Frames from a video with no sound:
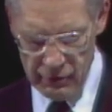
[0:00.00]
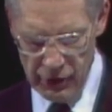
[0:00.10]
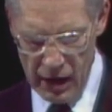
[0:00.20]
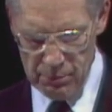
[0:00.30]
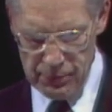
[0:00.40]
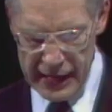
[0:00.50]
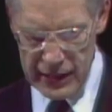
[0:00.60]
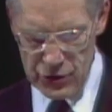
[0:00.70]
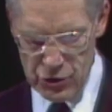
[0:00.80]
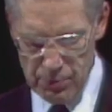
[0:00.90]
From
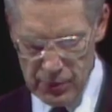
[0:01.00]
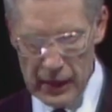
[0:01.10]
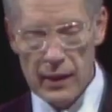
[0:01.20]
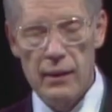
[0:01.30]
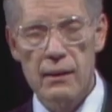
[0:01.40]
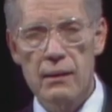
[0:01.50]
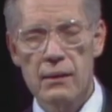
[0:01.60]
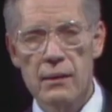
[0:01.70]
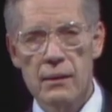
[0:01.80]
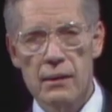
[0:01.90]
peak to peak,
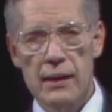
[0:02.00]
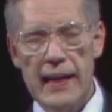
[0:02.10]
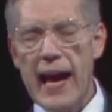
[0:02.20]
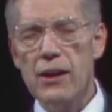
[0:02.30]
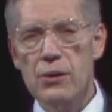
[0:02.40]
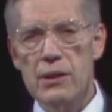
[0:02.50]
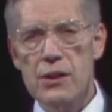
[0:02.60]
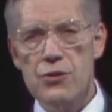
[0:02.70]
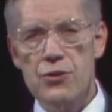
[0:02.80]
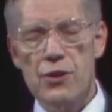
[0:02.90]
the
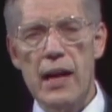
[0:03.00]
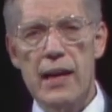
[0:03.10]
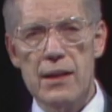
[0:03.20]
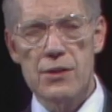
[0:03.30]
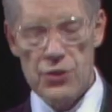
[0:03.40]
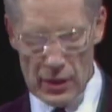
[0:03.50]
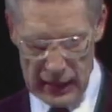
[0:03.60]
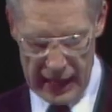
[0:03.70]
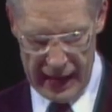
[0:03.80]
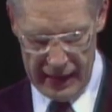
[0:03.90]
echoing strains
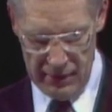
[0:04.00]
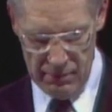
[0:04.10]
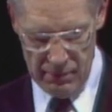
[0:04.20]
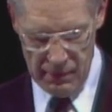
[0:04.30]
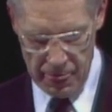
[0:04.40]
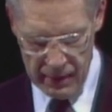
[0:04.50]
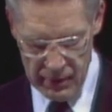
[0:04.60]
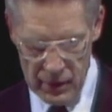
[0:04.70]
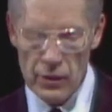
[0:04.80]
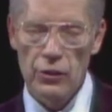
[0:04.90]
acclaim,
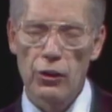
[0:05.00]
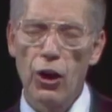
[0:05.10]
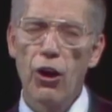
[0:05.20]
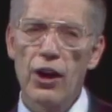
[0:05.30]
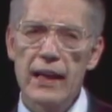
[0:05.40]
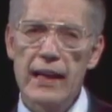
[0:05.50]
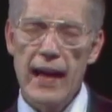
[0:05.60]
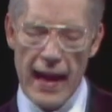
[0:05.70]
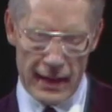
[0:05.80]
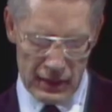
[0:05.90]
glory
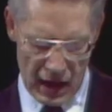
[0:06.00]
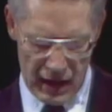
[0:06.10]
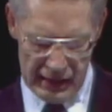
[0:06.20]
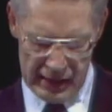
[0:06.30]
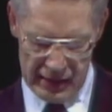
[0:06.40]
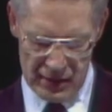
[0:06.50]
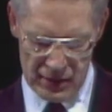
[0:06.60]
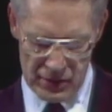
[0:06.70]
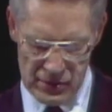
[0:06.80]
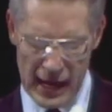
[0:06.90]
and honor
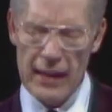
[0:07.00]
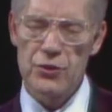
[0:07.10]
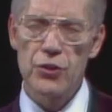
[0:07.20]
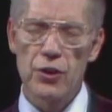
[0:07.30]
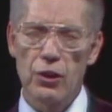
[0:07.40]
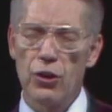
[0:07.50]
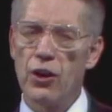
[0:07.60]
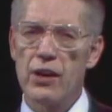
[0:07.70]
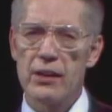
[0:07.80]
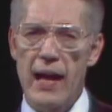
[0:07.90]
unto the
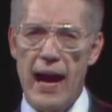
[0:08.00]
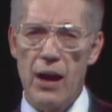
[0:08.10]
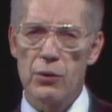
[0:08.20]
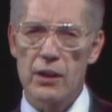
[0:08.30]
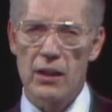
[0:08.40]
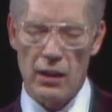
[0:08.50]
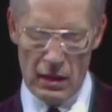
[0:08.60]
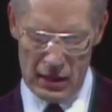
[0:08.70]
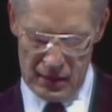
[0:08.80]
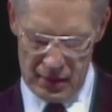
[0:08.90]
Lord our
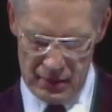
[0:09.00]
God.